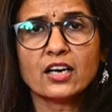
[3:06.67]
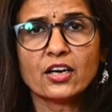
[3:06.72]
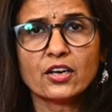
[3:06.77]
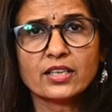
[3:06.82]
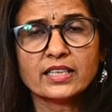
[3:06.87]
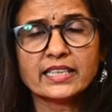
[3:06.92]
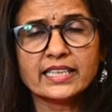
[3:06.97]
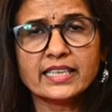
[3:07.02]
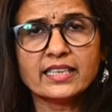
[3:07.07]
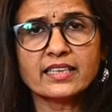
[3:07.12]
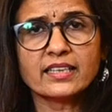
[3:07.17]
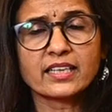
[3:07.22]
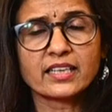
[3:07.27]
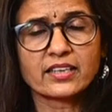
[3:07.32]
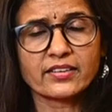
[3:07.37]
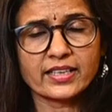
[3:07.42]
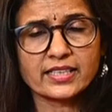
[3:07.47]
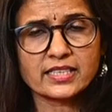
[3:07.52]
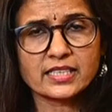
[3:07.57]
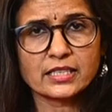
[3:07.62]
early
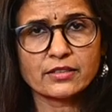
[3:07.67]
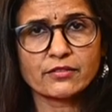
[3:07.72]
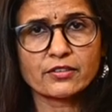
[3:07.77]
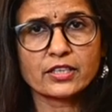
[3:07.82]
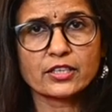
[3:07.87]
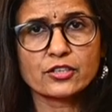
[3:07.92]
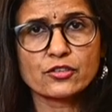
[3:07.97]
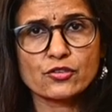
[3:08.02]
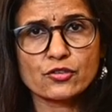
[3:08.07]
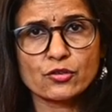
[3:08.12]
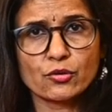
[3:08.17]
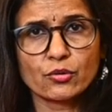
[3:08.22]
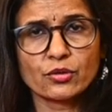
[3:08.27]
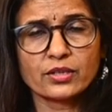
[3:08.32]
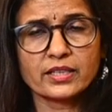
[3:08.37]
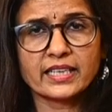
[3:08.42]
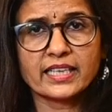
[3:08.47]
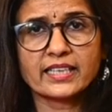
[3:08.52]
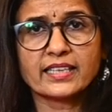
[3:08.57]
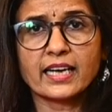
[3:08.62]
aggressive control
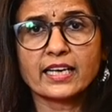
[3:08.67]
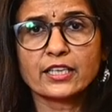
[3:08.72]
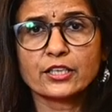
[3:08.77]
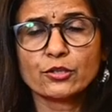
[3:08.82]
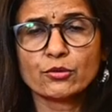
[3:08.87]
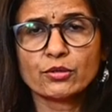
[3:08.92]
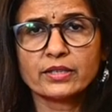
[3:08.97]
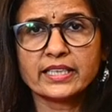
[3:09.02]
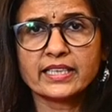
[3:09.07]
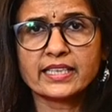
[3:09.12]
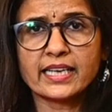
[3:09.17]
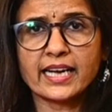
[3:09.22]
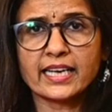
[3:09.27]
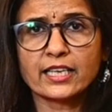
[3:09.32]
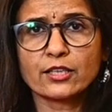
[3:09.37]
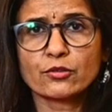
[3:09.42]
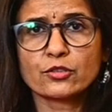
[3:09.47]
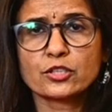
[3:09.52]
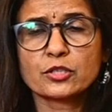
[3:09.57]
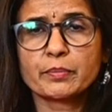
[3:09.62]
in our newly
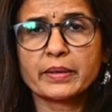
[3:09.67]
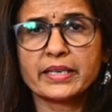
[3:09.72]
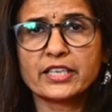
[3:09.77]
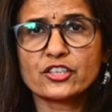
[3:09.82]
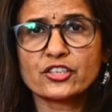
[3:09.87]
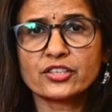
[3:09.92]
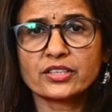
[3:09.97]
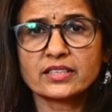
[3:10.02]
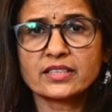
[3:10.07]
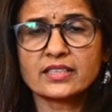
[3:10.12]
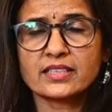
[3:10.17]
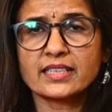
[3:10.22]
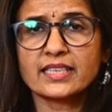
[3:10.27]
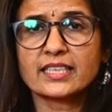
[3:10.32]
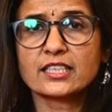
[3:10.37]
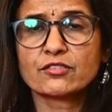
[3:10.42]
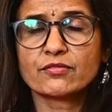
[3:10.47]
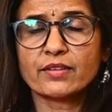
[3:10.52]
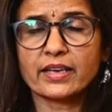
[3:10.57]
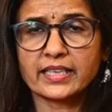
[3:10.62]
diagnosed patients
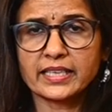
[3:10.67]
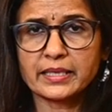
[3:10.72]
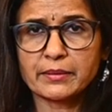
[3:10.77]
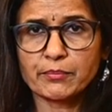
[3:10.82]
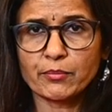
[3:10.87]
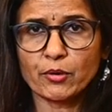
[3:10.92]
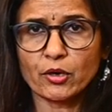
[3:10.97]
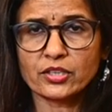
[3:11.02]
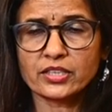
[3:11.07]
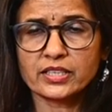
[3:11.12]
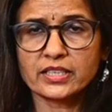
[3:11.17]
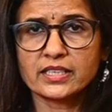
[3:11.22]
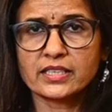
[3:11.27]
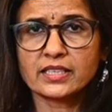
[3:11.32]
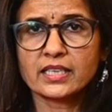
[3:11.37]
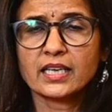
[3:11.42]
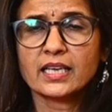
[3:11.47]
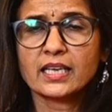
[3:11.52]
is very important